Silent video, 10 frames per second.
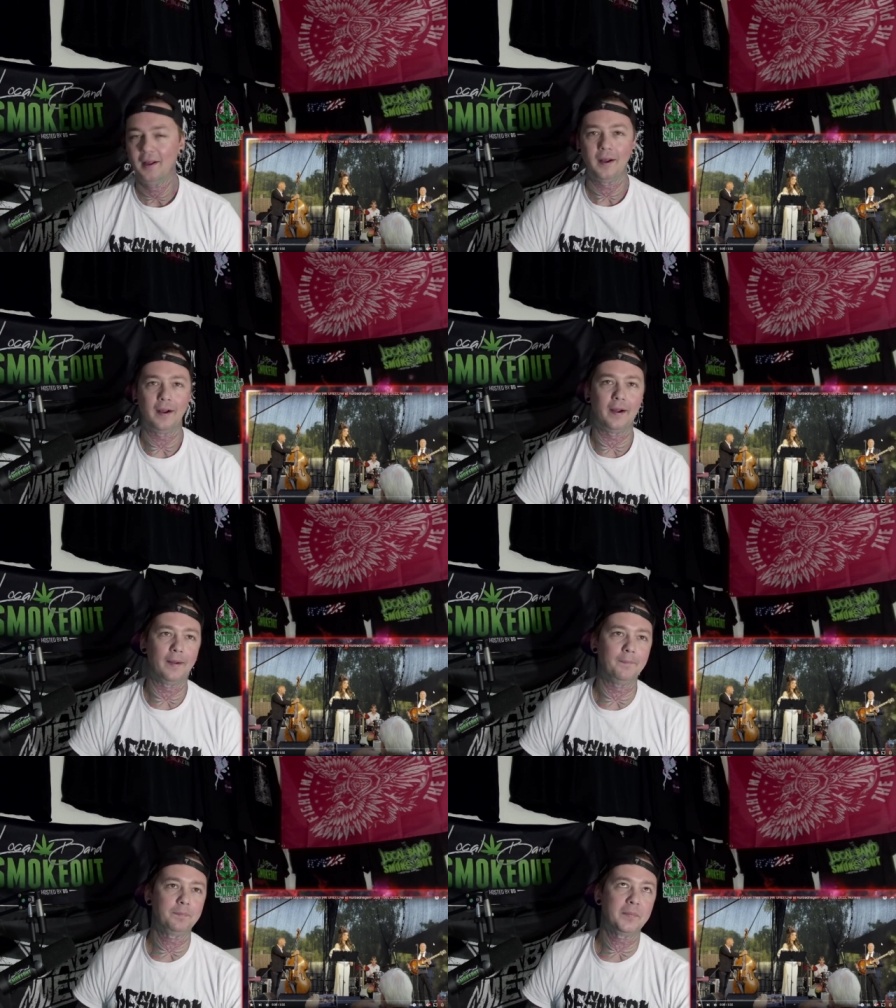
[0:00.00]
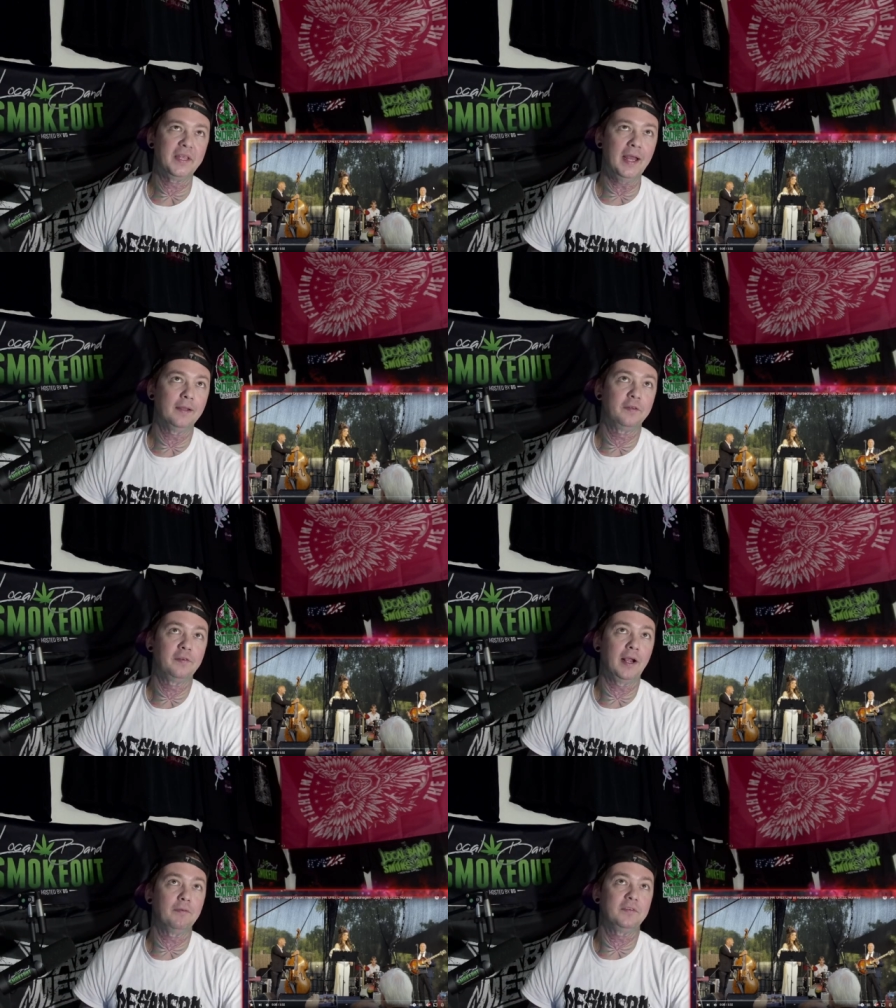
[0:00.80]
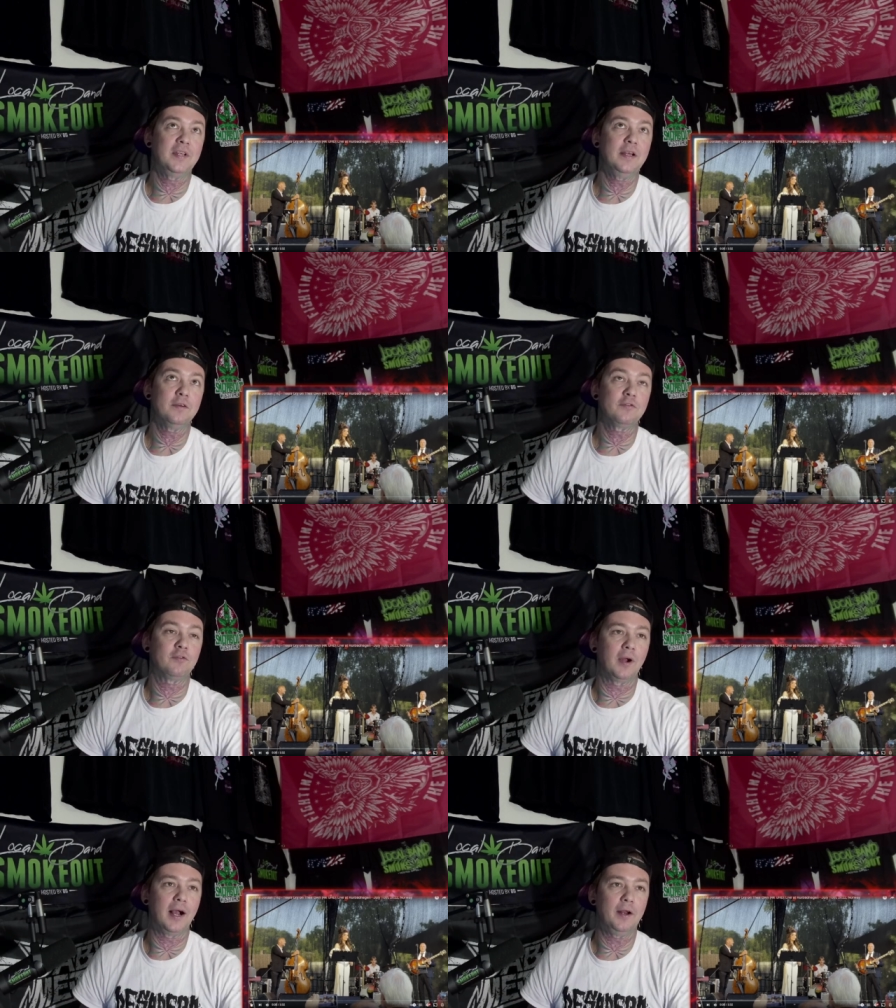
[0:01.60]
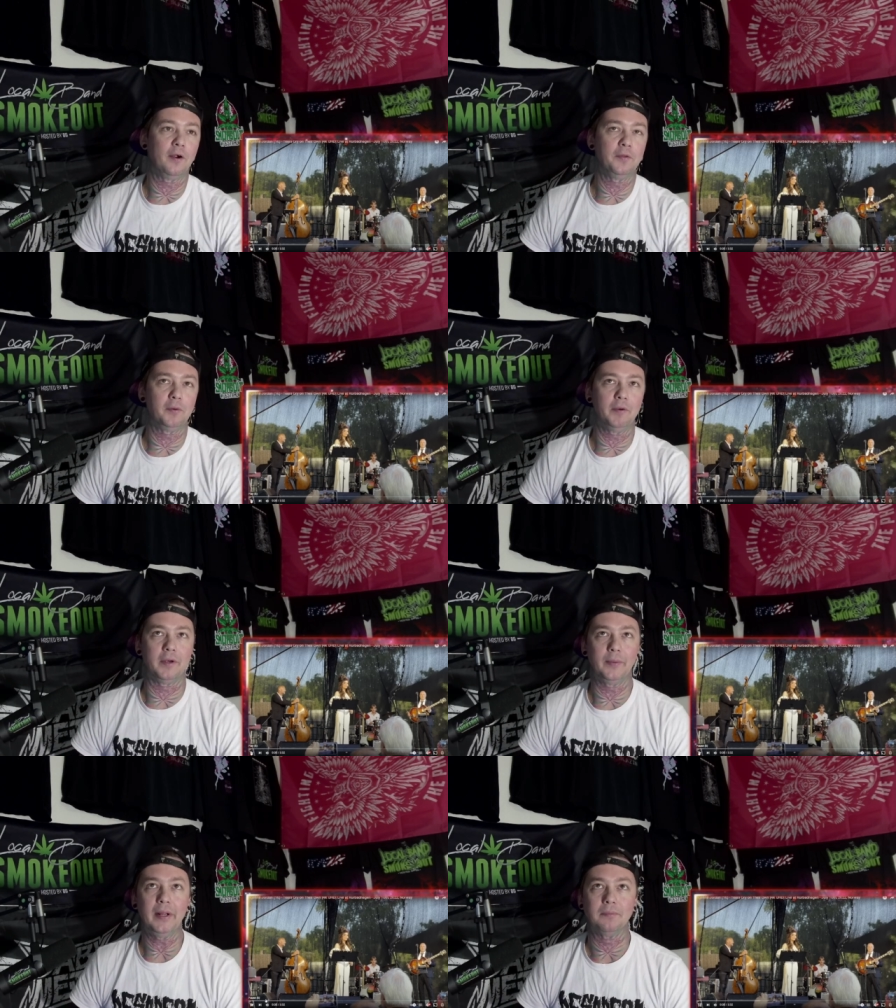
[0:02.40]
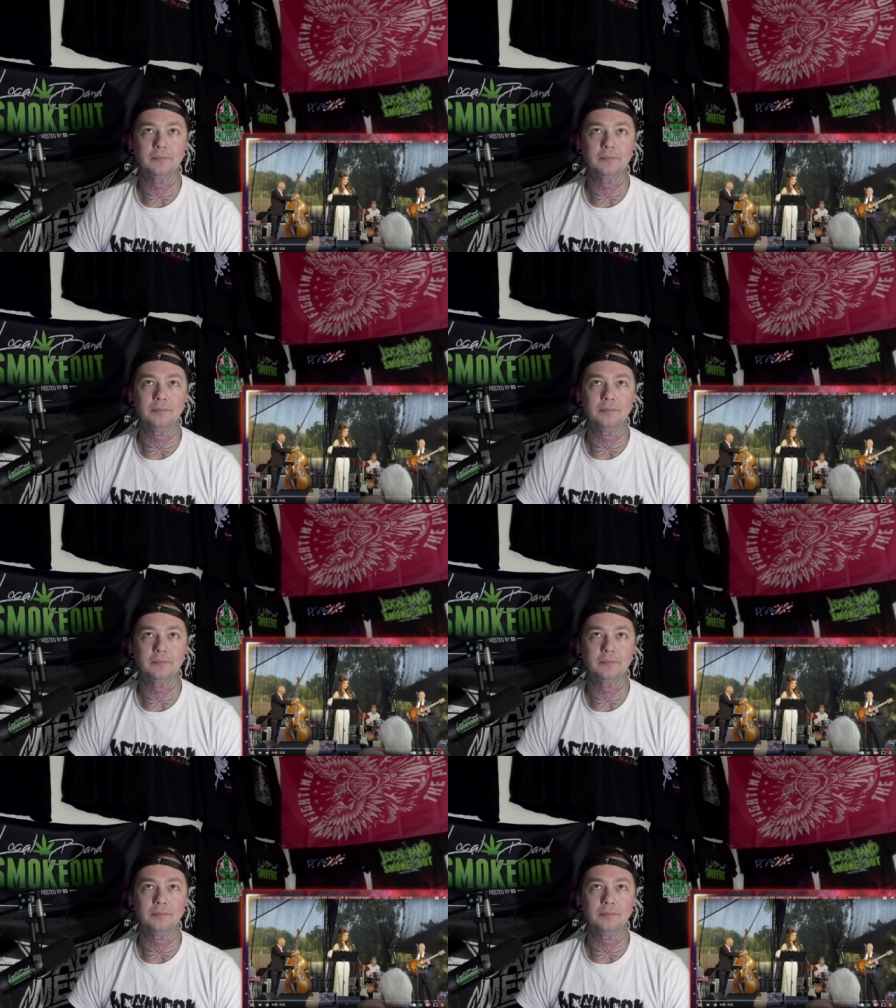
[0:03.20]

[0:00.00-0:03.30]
Um, but yeah, let's check out Tears Dry On Their Own. Here we go.